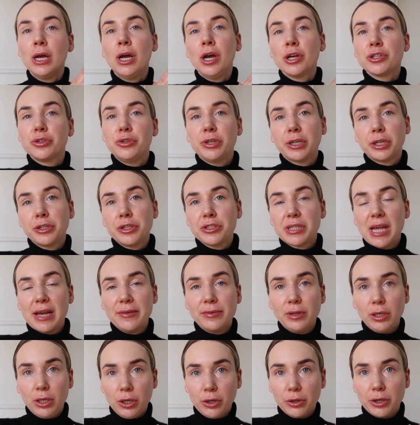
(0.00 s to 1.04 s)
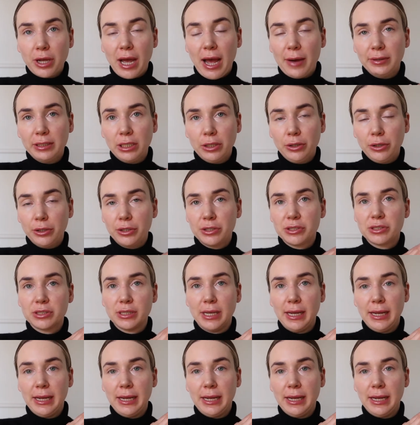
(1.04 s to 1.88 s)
so you can just have a look how it looks